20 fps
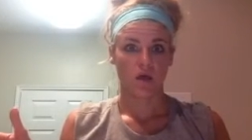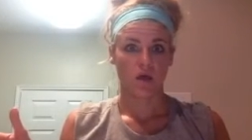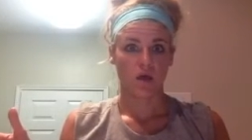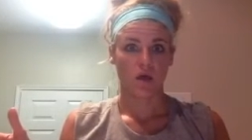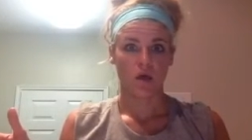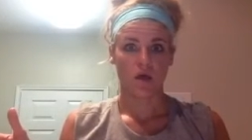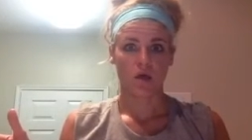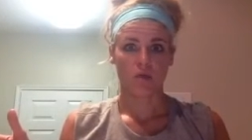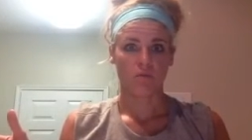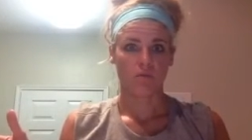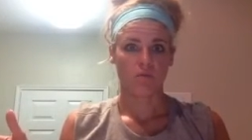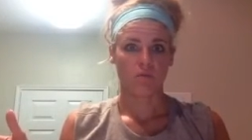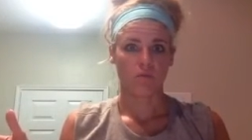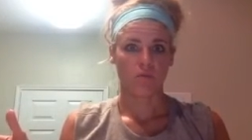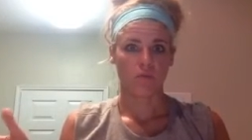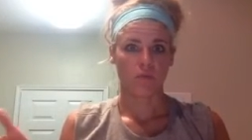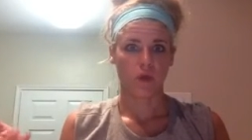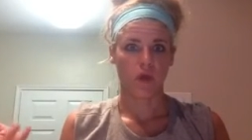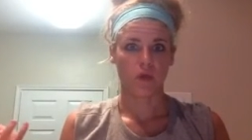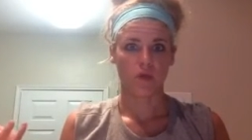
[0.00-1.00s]

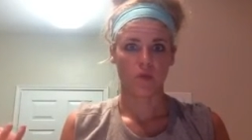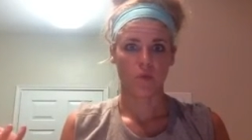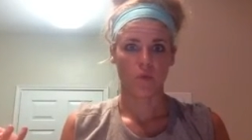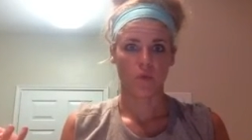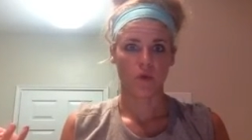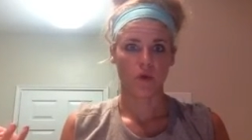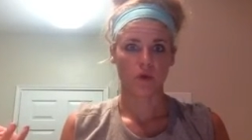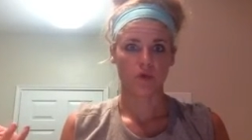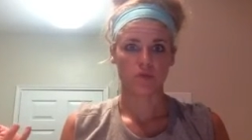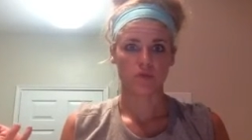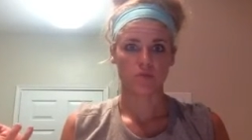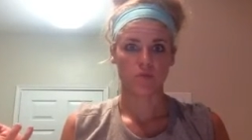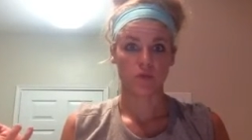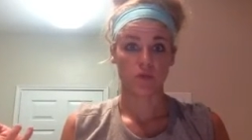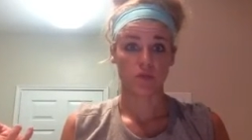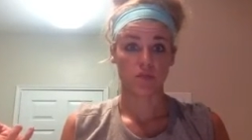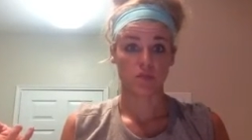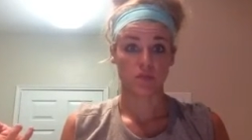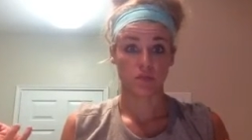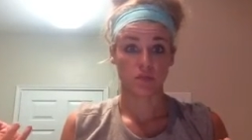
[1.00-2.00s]
in the morning just
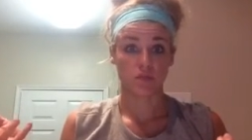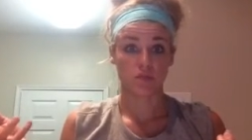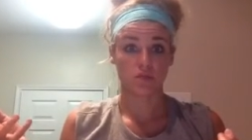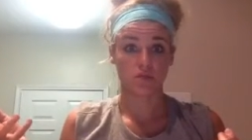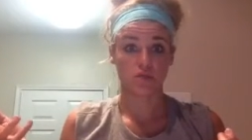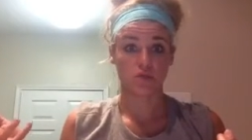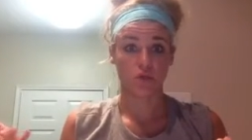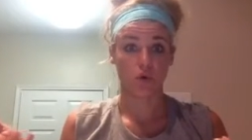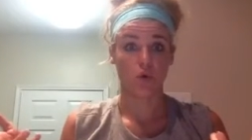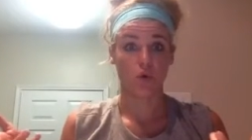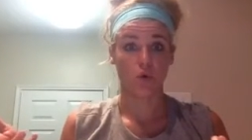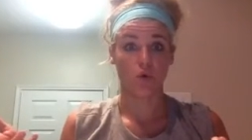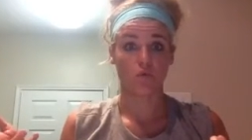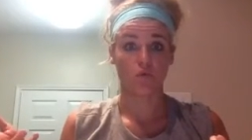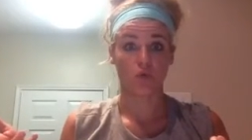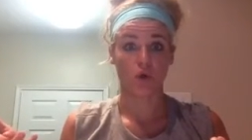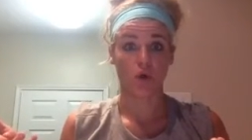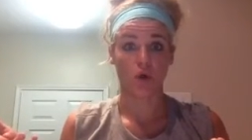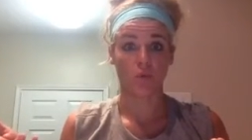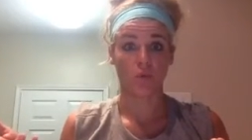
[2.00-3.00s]
because it's so
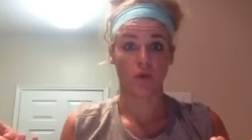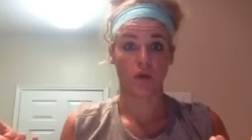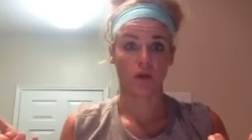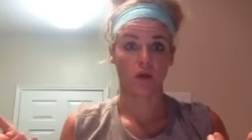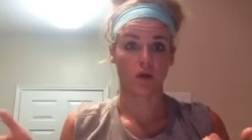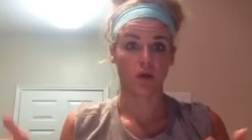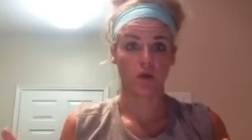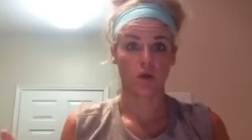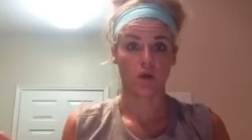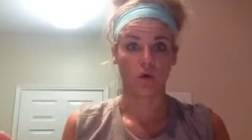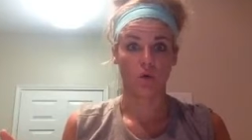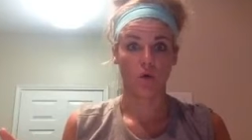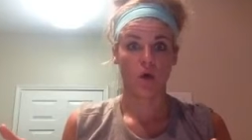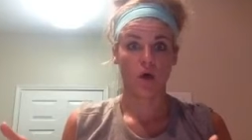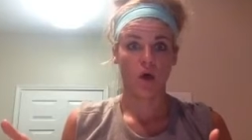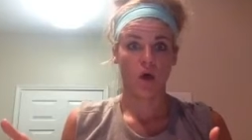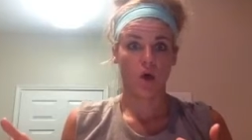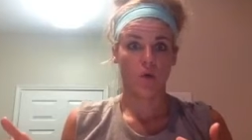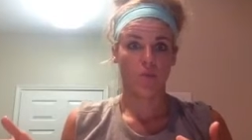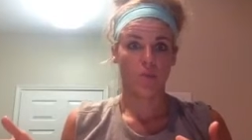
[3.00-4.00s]
overcoming,
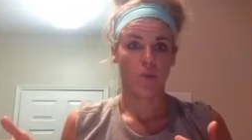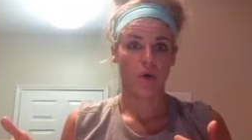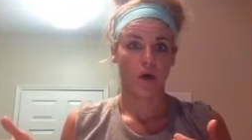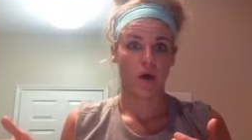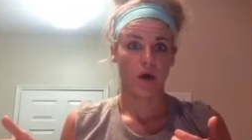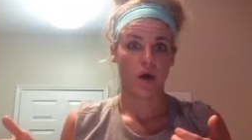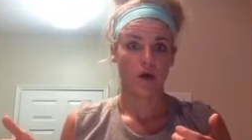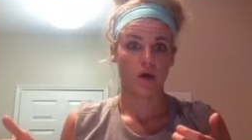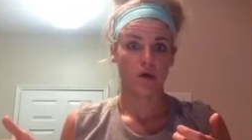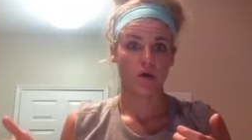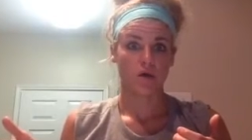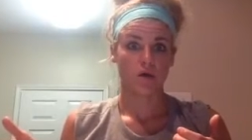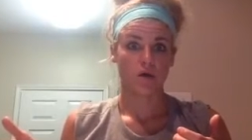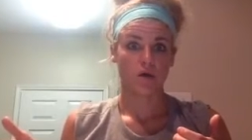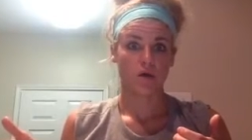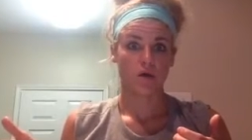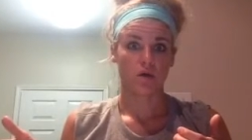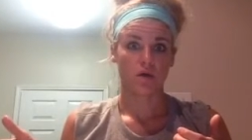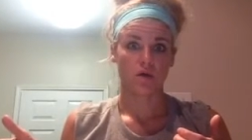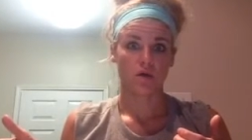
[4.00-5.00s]
But
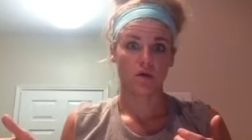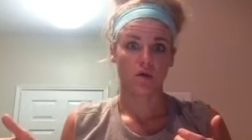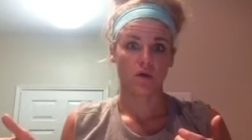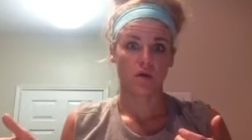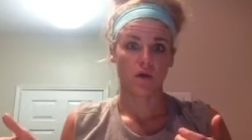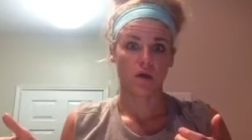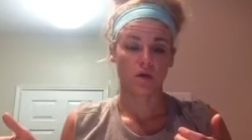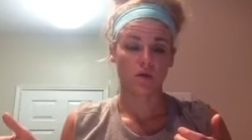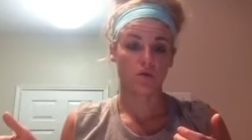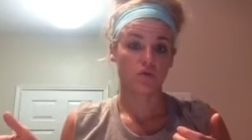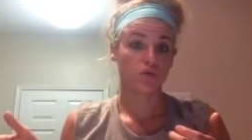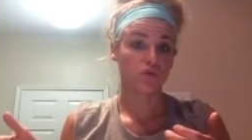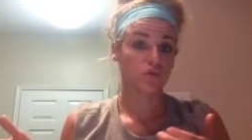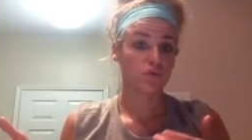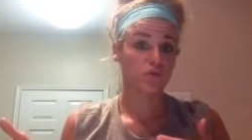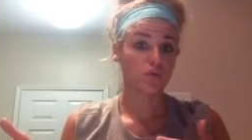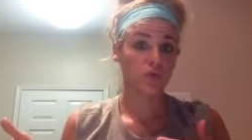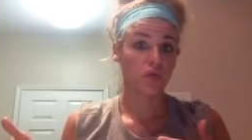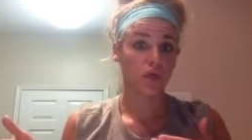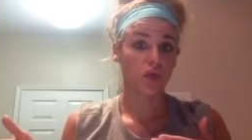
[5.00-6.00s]

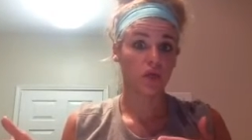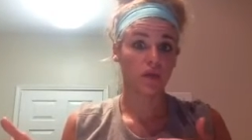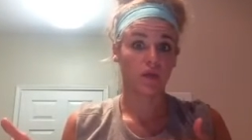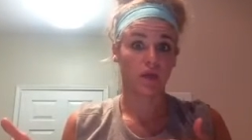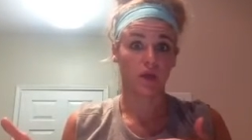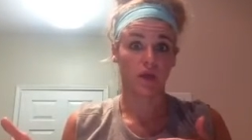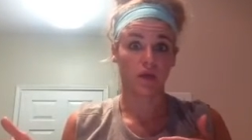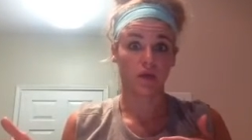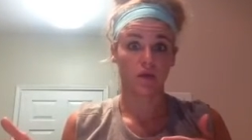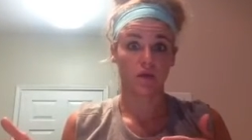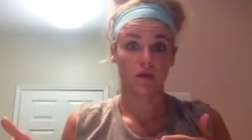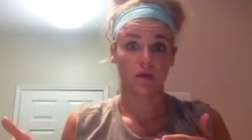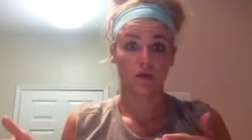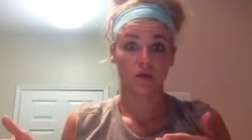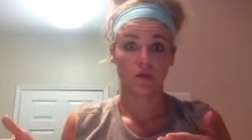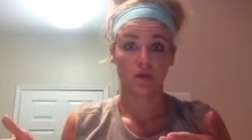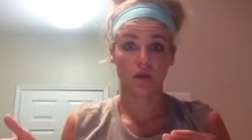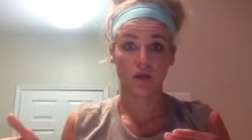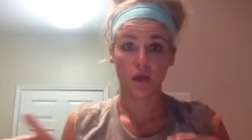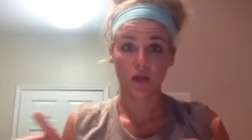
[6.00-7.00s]
truly, like,
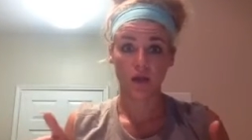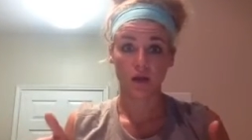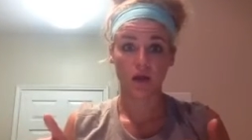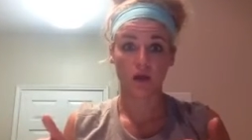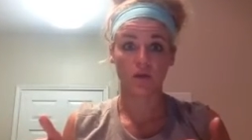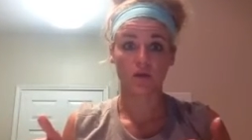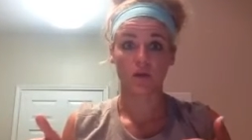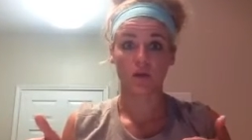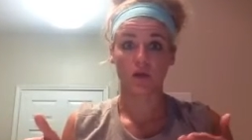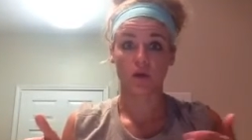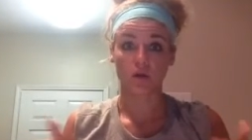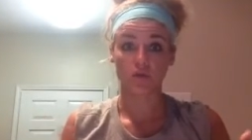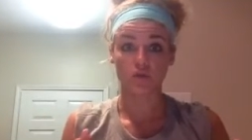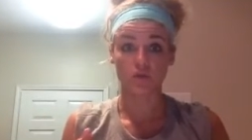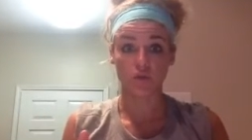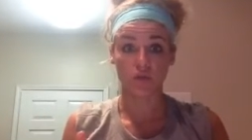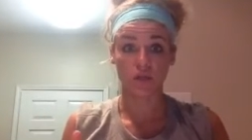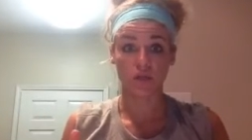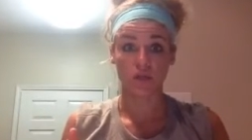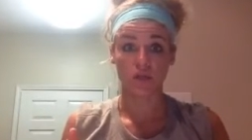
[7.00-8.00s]
getting out there and
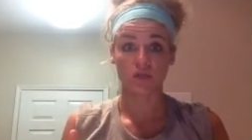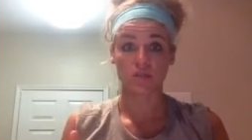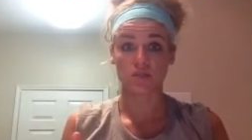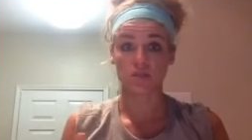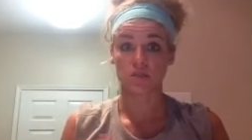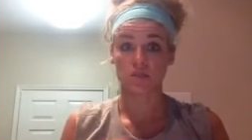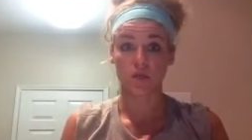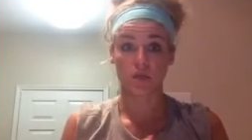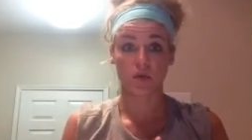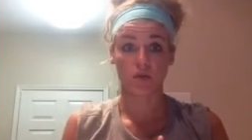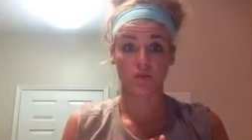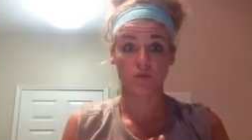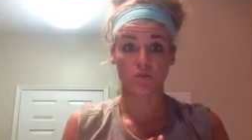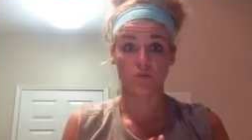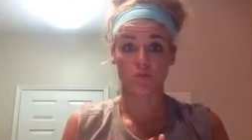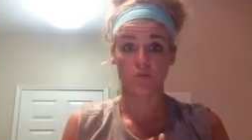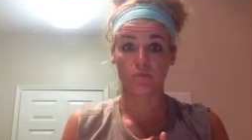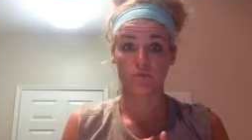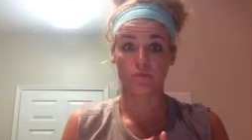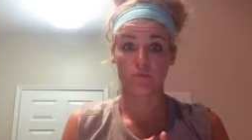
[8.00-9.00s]
doing this is going to